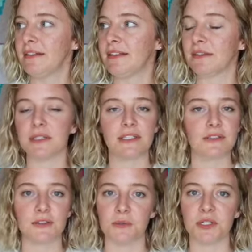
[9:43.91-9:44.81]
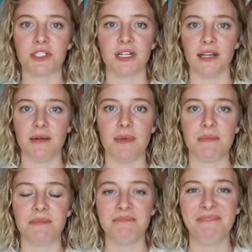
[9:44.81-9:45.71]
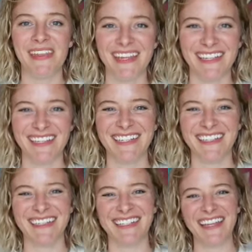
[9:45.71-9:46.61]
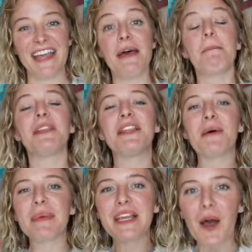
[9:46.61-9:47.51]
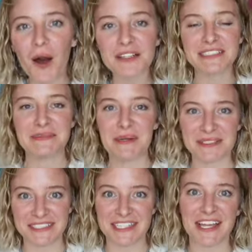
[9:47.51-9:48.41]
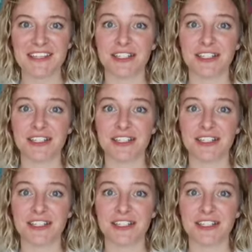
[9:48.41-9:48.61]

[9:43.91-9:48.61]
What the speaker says: It'll take so much time, and but they'll be awesome all together,